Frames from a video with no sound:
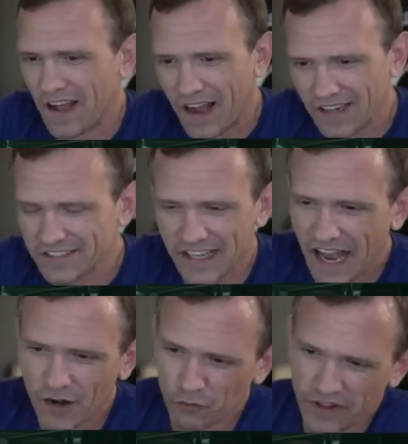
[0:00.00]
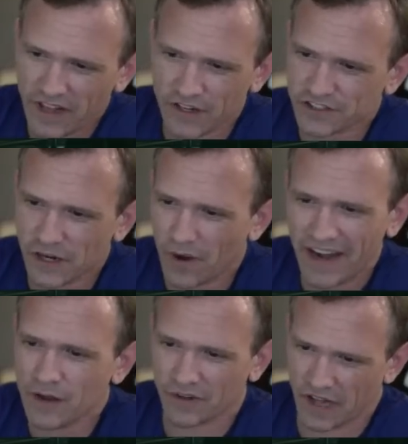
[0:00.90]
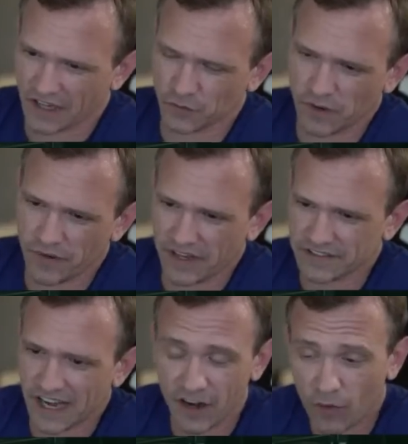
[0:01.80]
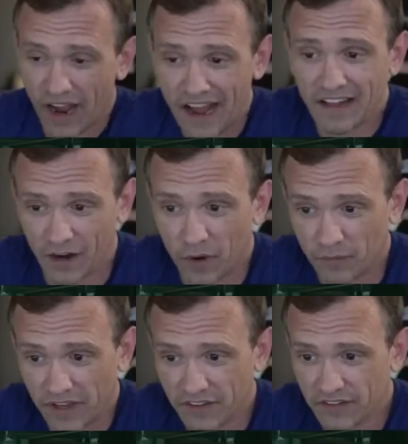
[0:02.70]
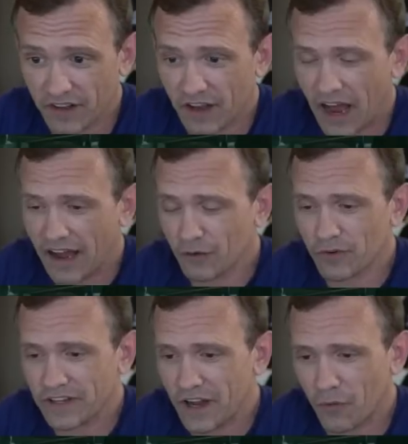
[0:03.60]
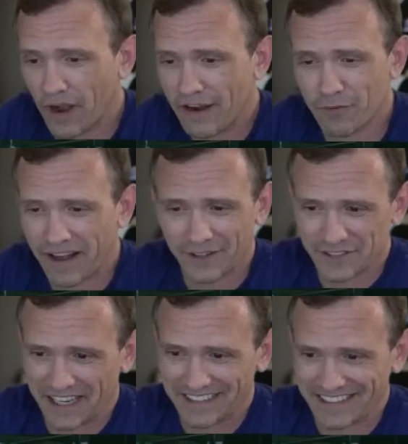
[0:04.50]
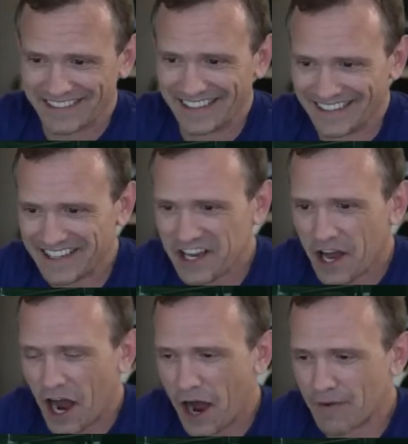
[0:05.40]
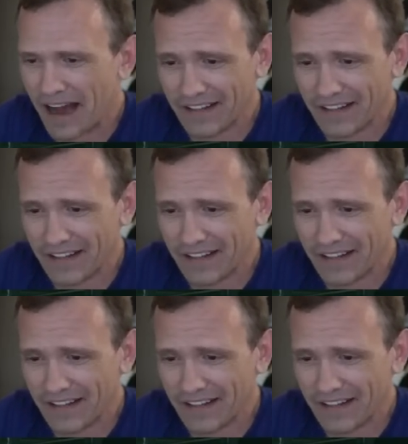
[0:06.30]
Honestly, I don't really understand why anyone likes One Piece. I know why I like One Piece. I don't really know why everybody else likes it. I